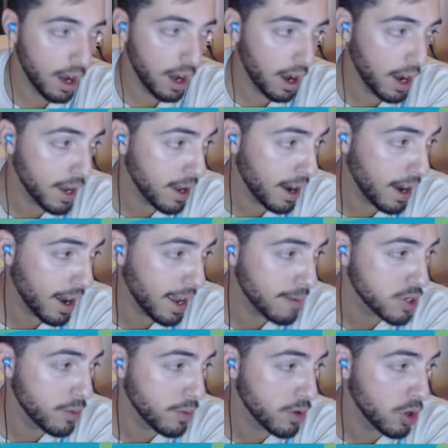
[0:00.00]
I I
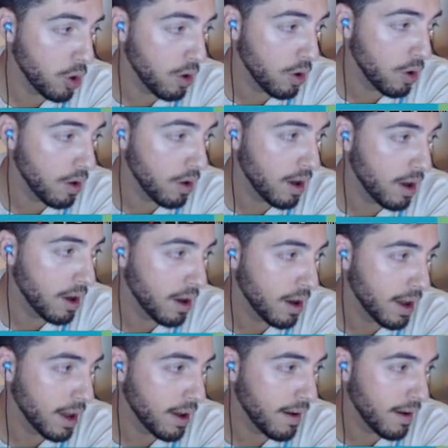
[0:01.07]
am somewhat
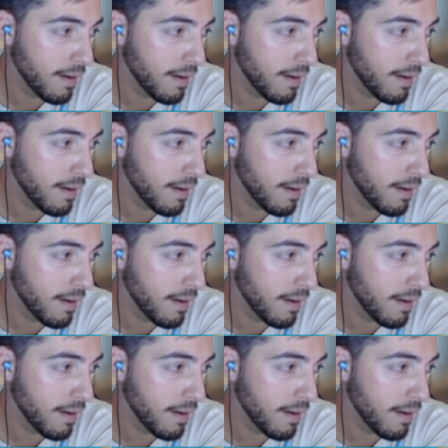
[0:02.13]
uh,